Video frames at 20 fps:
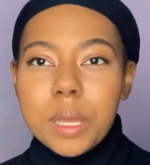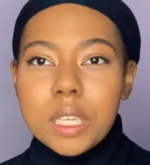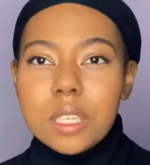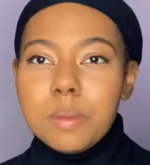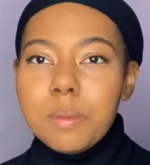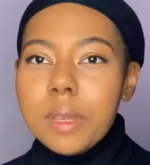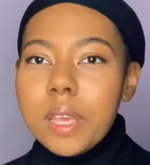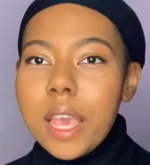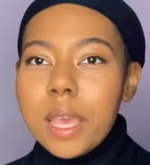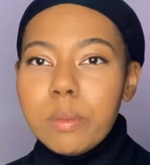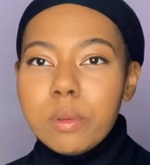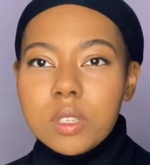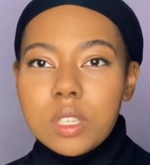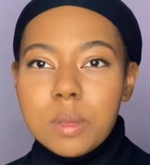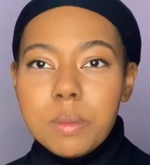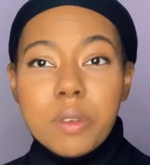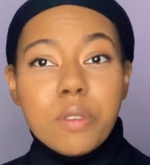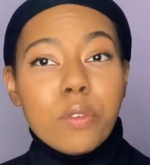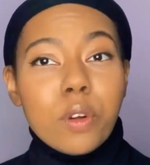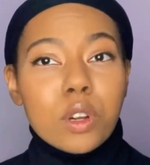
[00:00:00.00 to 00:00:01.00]
to be able to
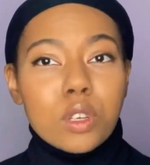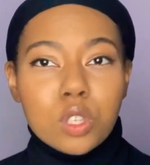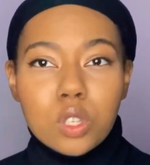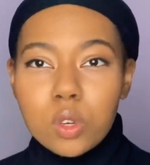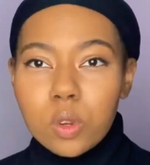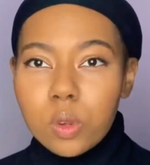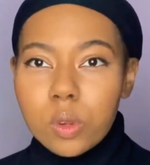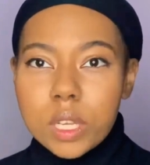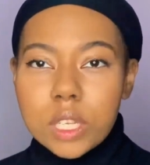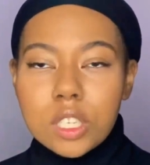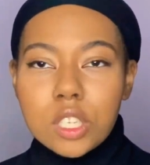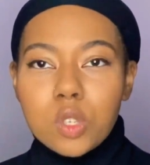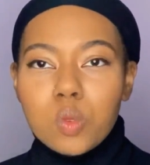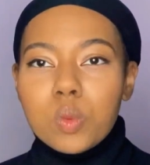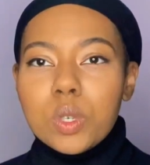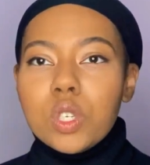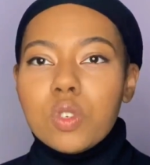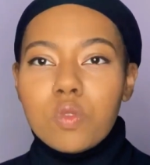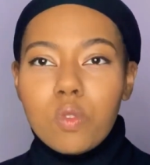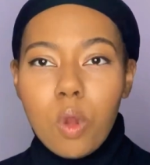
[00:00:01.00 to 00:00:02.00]
be versatile and to
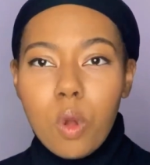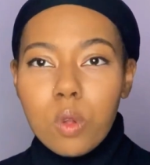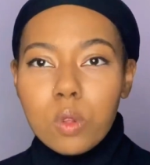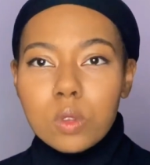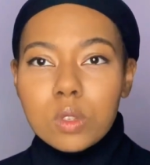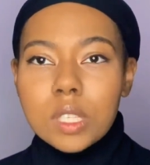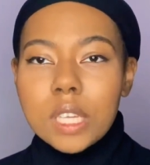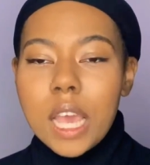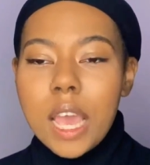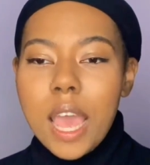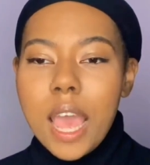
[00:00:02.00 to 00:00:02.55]
switch roles.